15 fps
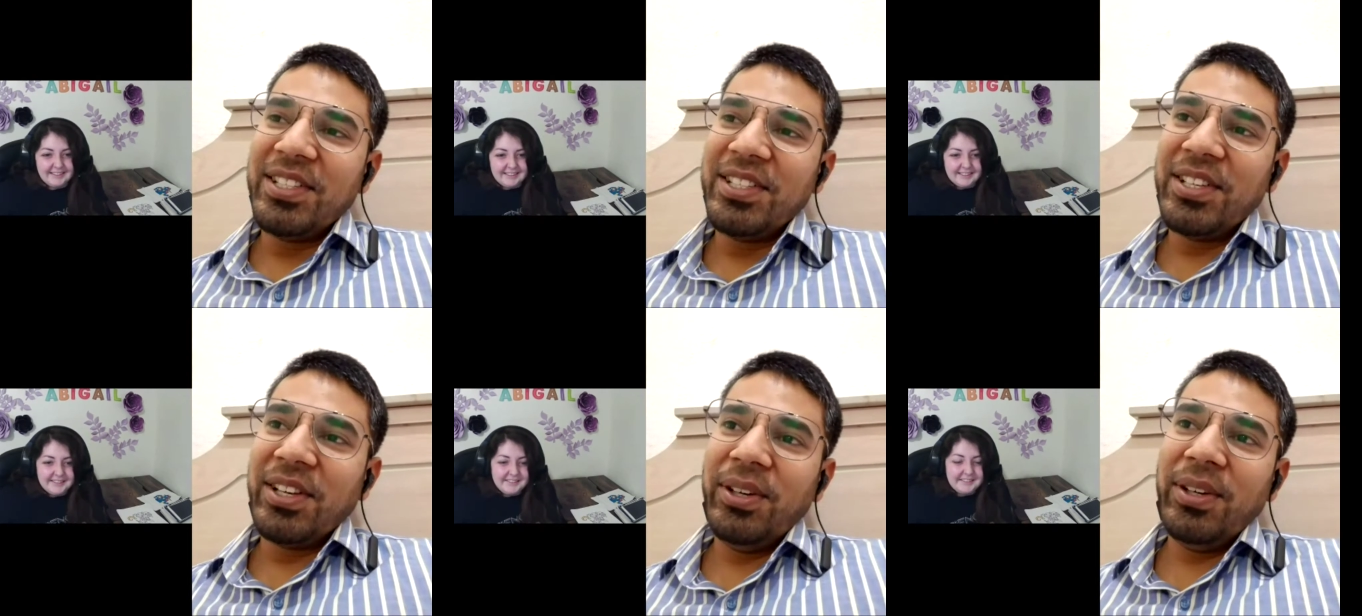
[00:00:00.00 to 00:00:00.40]

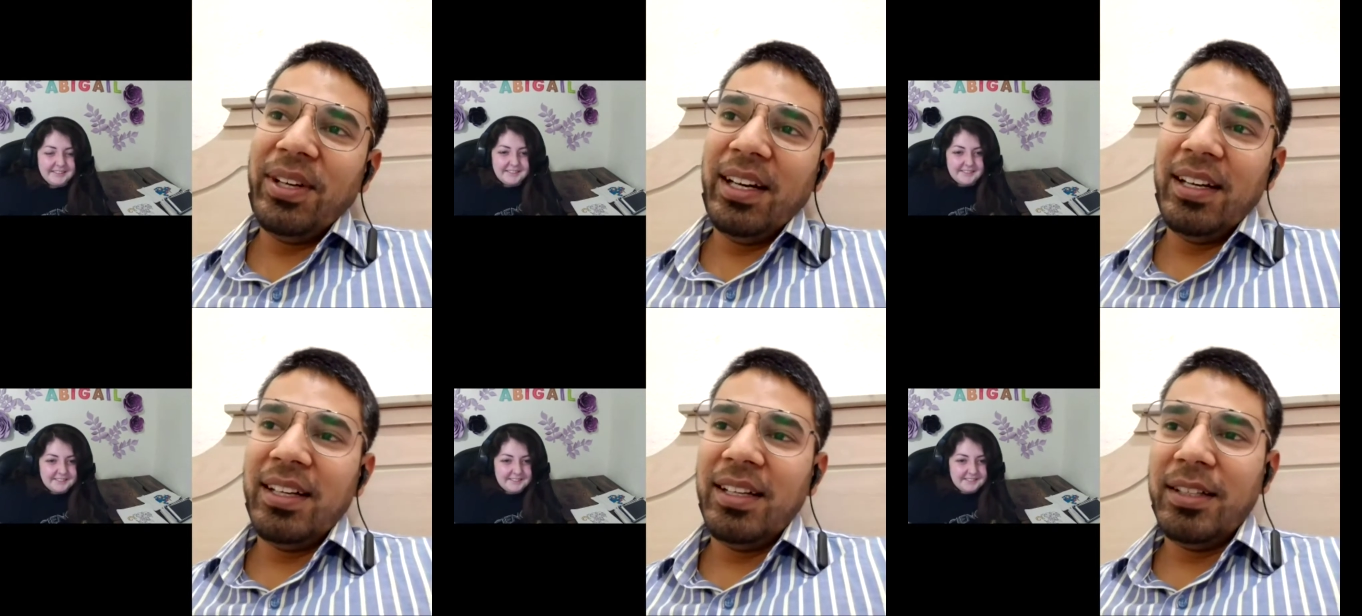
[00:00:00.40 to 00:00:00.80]
Speaker 1: so
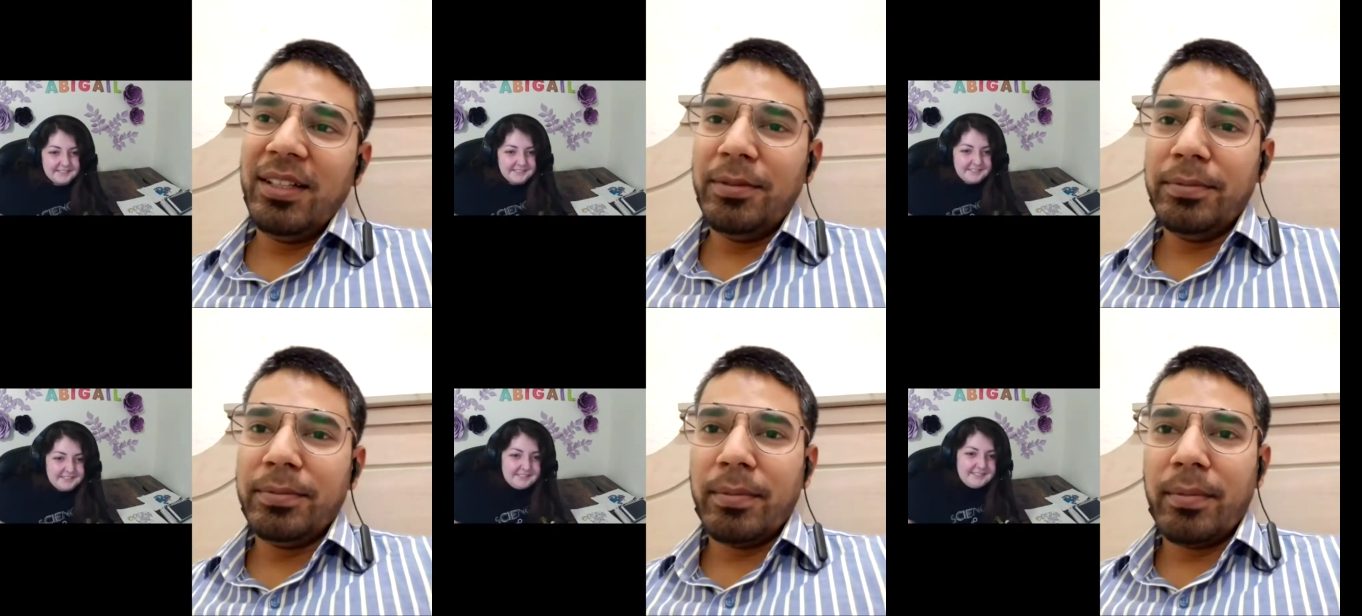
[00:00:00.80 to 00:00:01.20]

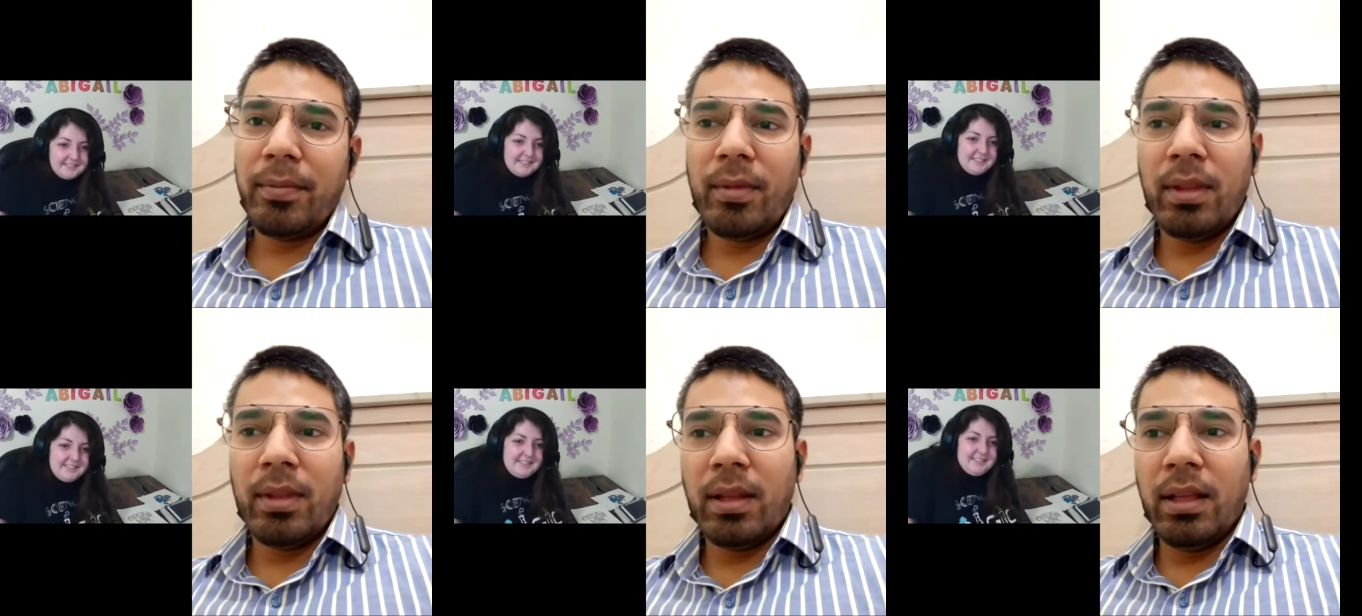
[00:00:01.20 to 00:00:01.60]
uh,
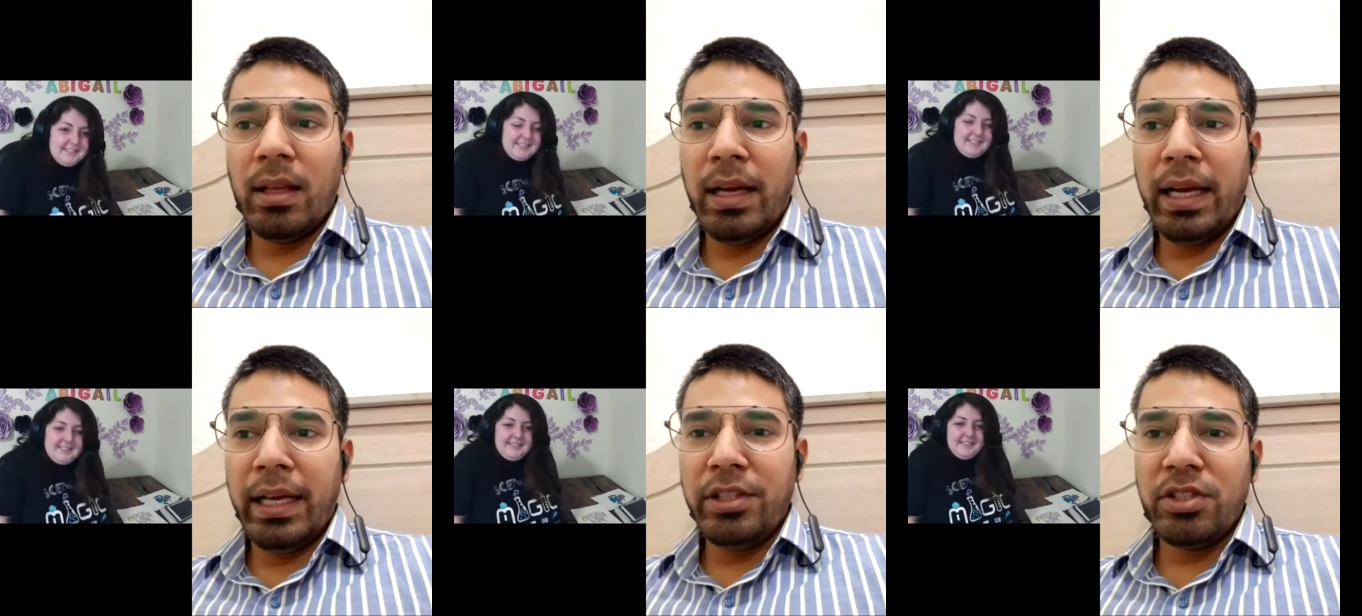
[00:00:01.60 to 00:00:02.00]

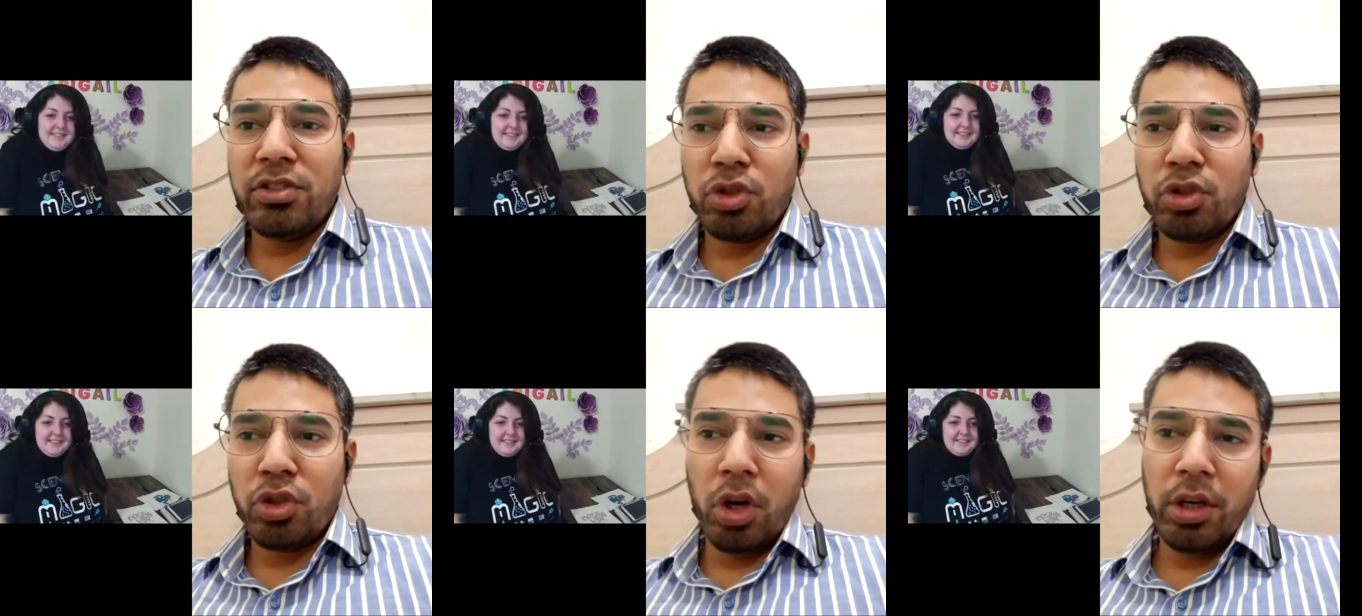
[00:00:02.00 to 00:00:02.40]
I just
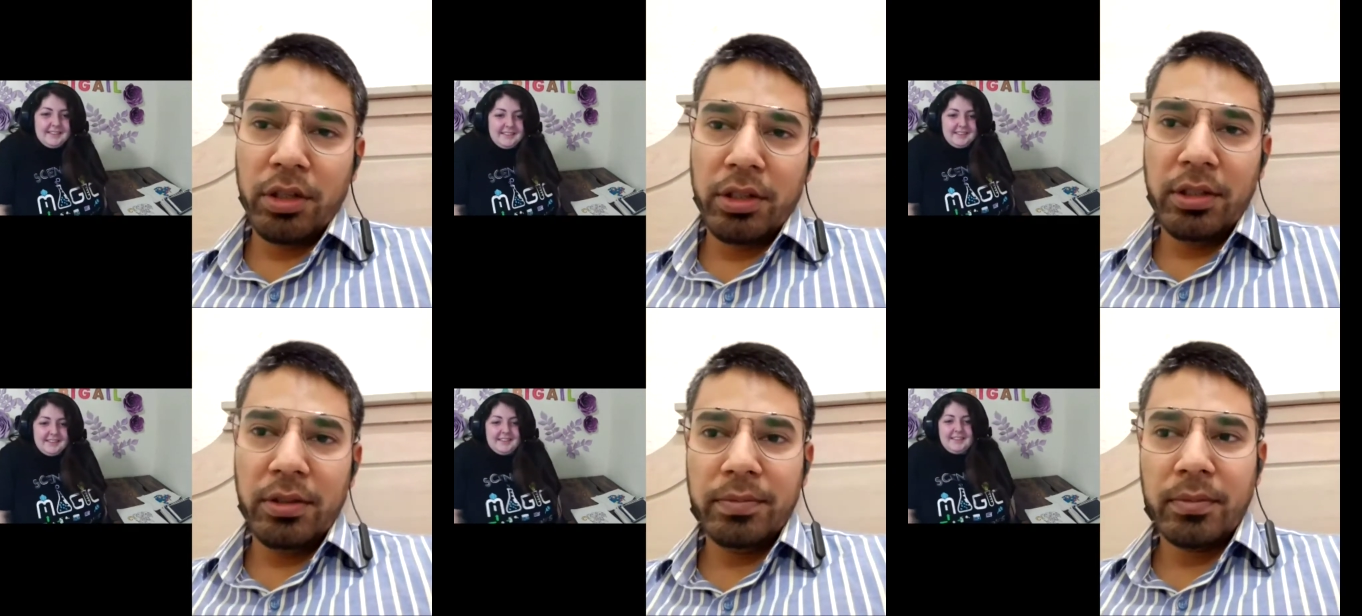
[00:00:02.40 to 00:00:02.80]

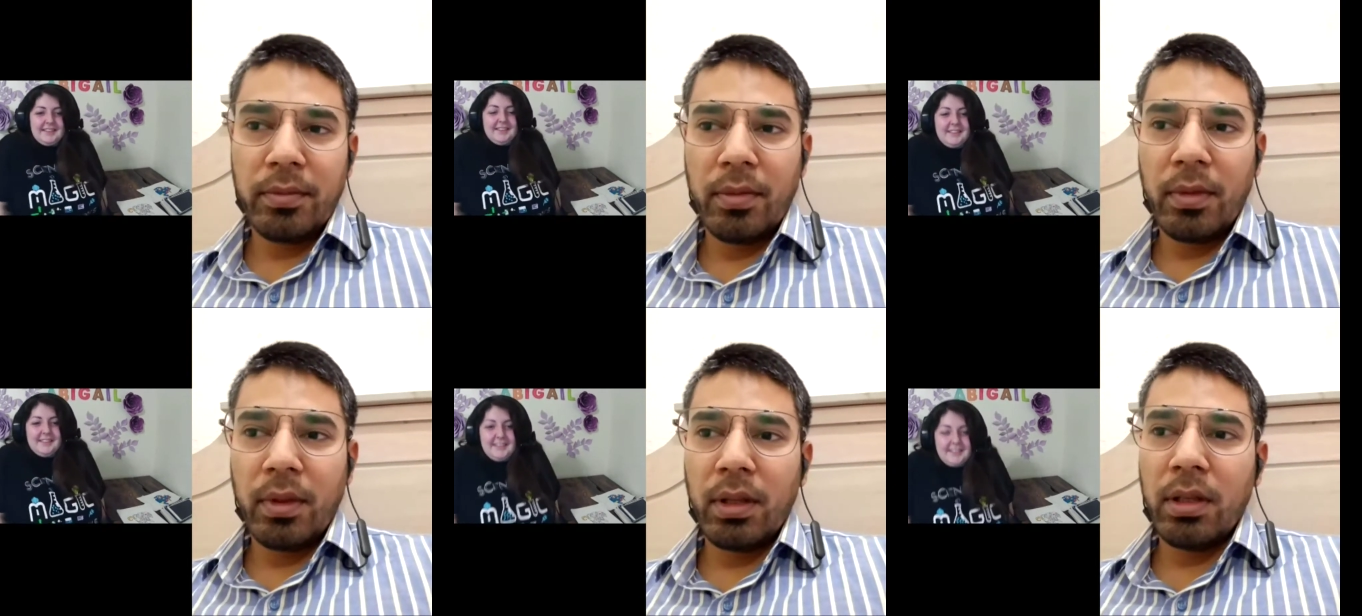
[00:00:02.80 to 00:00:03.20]
talked
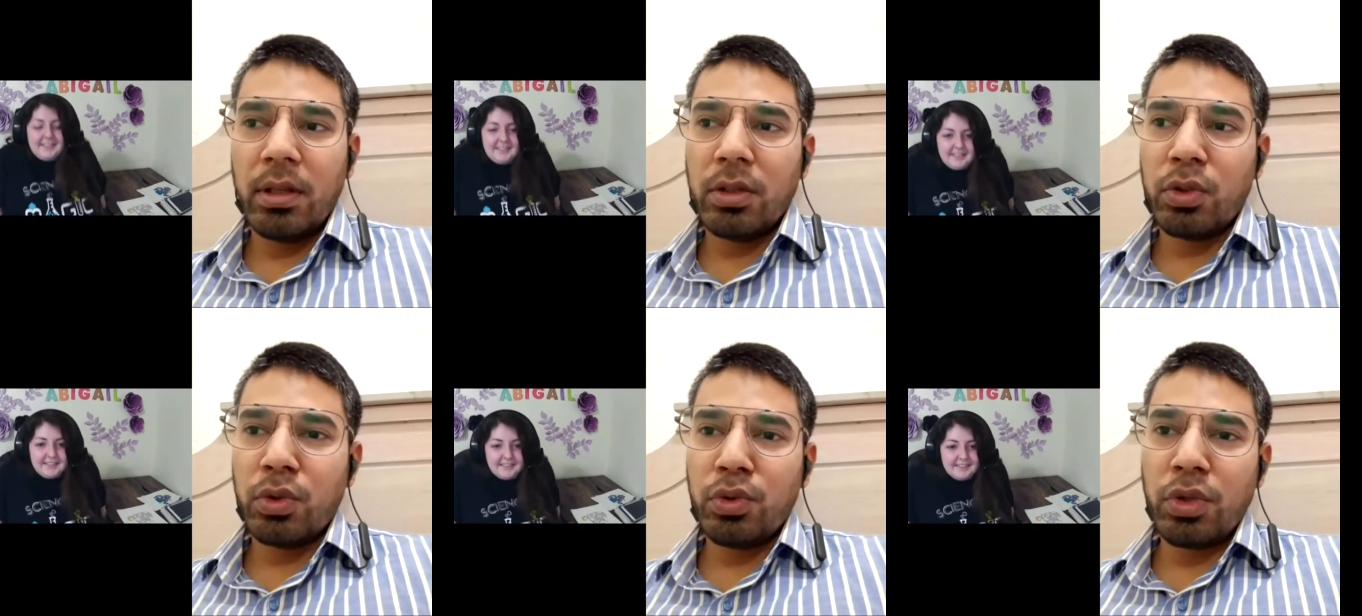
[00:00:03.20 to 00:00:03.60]

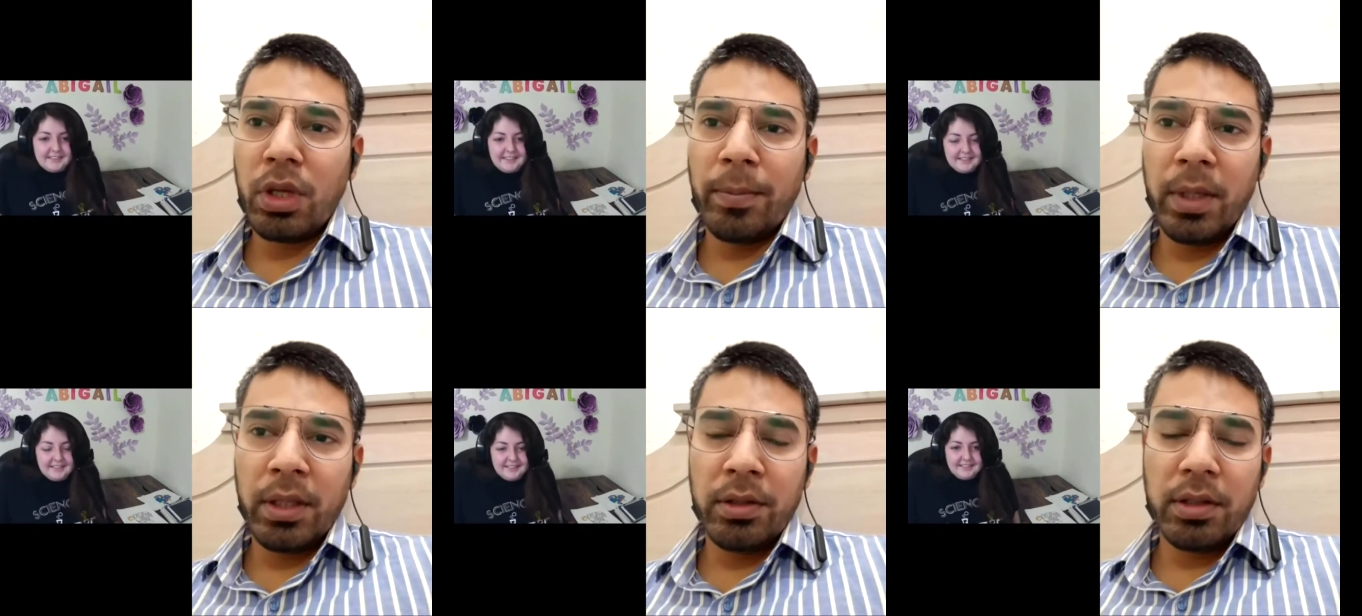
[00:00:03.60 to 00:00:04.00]
to some
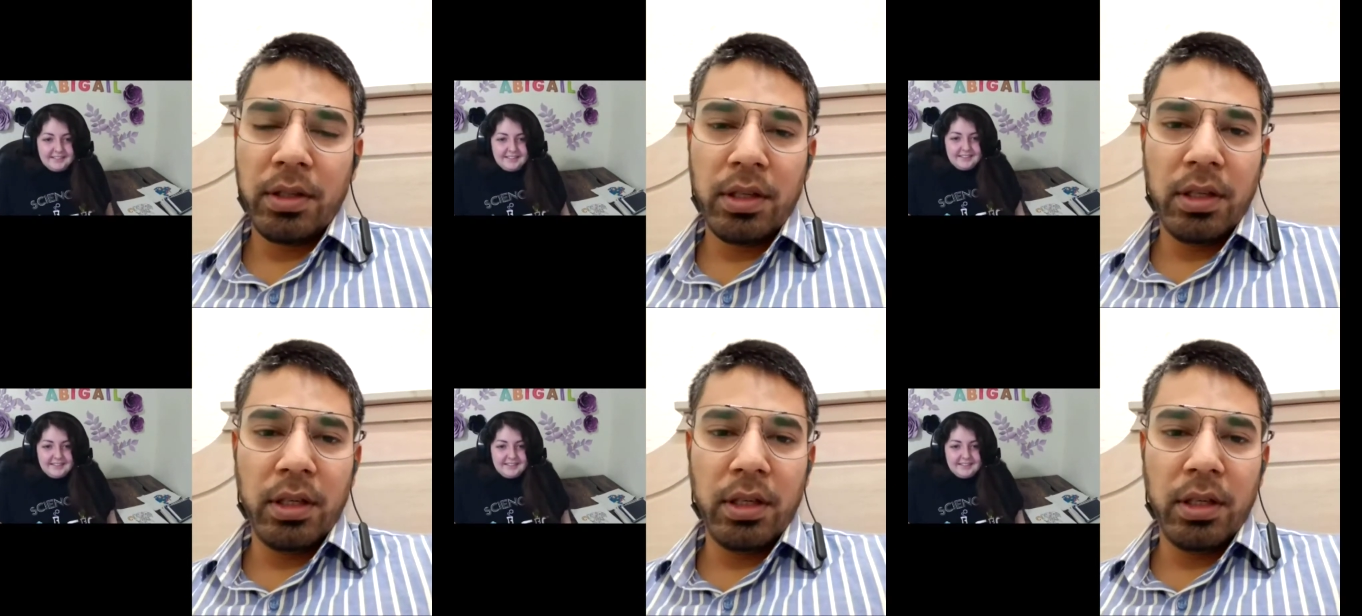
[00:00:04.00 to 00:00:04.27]
other